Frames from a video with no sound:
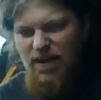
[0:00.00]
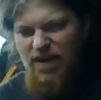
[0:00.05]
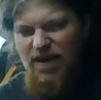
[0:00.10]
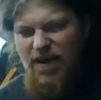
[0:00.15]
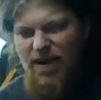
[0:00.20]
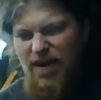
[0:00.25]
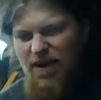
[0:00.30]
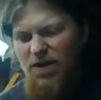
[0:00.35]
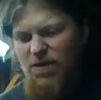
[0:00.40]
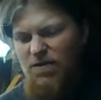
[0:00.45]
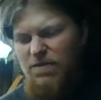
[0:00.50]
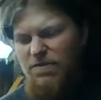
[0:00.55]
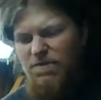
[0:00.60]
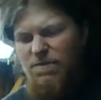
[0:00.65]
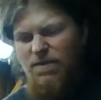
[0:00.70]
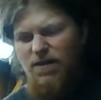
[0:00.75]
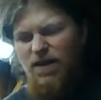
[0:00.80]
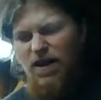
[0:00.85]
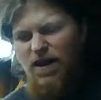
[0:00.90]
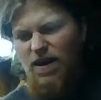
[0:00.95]
right now,
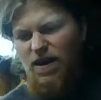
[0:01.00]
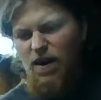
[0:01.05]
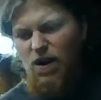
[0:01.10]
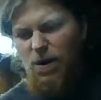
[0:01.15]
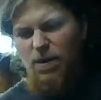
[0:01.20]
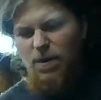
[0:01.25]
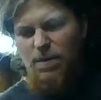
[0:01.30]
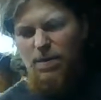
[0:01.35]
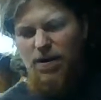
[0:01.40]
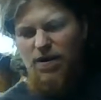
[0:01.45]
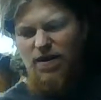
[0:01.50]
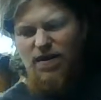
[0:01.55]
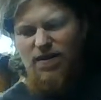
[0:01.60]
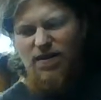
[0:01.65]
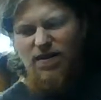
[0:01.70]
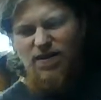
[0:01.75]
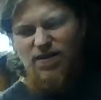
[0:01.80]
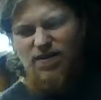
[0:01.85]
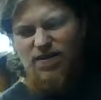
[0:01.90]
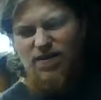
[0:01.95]
all my money
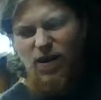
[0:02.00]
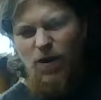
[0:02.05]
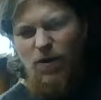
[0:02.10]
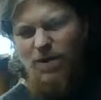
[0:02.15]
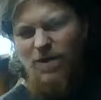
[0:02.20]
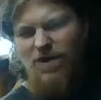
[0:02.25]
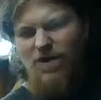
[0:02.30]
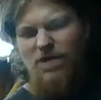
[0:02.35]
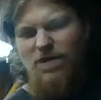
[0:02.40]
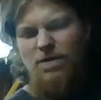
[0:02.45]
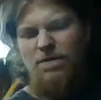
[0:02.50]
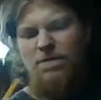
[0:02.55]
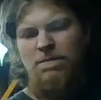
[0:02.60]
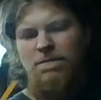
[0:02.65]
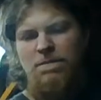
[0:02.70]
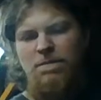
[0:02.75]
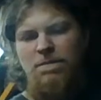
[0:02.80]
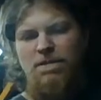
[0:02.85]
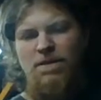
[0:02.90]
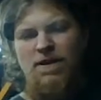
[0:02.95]
is going
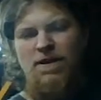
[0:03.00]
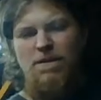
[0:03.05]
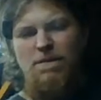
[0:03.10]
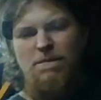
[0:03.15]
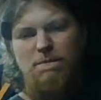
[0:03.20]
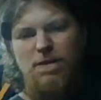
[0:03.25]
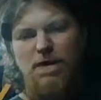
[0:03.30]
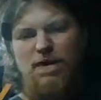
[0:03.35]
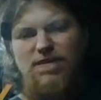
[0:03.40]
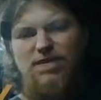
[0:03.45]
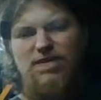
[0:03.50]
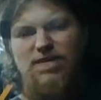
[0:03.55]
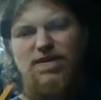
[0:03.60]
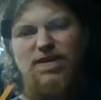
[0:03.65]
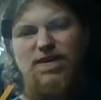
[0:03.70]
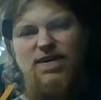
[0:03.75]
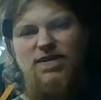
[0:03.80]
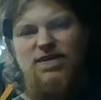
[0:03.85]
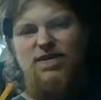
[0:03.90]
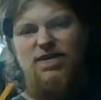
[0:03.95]

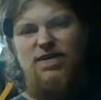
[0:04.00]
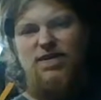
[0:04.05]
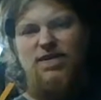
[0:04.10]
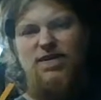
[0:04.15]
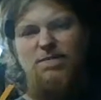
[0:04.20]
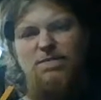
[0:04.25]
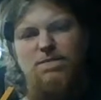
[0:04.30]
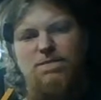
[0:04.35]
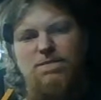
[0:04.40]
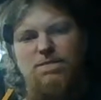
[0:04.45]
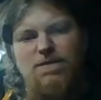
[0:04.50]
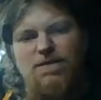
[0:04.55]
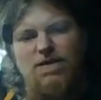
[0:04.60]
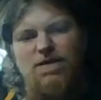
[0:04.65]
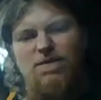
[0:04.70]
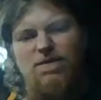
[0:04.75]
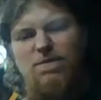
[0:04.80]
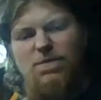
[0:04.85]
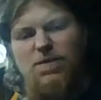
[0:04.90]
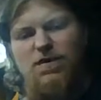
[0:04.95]
basically to
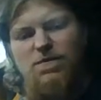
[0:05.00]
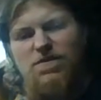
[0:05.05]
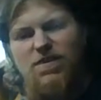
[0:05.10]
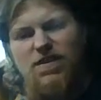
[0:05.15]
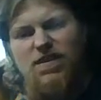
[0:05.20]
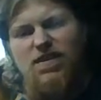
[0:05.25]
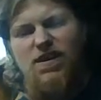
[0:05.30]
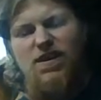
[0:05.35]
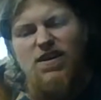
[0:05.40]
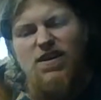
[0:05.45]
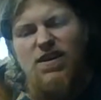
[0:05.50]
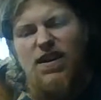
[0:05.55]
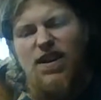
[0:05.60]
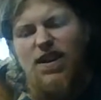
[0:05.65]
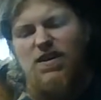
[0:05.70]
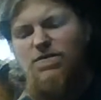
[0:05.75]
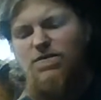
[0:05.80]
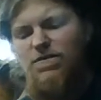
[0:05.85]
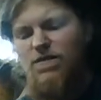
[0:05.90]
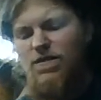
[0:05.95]
giving my friend the other
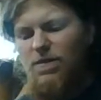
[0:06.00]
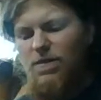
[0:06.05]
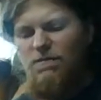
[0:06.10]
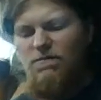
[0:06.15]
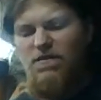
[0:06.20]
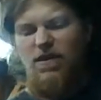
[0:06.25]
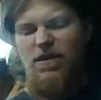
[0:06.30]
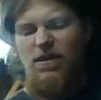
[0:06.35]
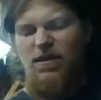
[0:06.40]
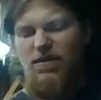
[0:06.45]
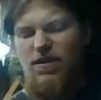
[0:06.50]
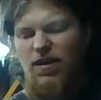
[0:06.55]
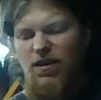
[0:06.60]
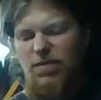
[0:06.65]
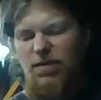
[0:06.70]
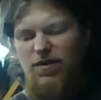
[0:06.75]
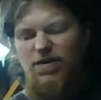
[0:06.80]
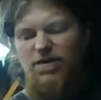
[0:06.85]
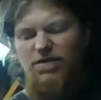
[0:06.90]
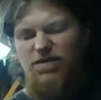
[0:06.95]
half. My friend I talked
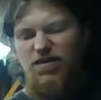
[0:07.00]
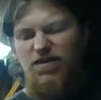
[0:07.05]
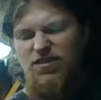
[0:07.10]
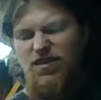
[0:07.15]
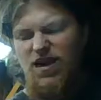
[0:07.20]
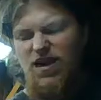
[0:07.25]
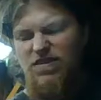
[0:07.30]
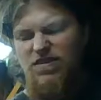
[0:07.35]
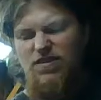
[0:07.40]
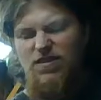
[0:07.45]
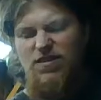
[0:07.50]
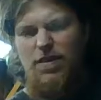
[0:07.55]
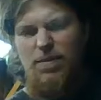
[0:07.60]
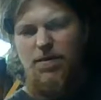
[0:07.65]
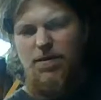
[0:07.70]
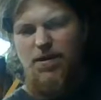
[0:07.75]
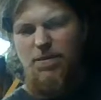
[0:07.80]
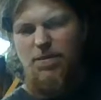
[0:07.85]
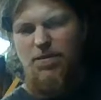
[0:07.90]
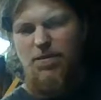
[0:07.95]
about the first half, he's
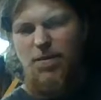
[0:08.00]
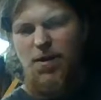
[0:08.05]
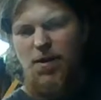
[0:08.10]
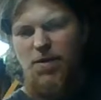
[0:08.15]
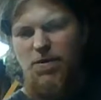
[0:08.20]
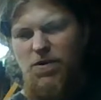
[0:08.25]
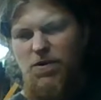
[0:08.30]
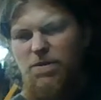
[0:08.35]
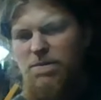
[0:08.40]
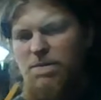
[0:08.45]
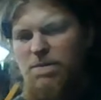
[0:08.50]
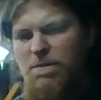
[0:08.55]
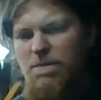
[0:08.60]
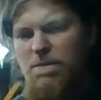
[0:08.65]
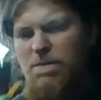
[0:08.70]
coming up tomorrow.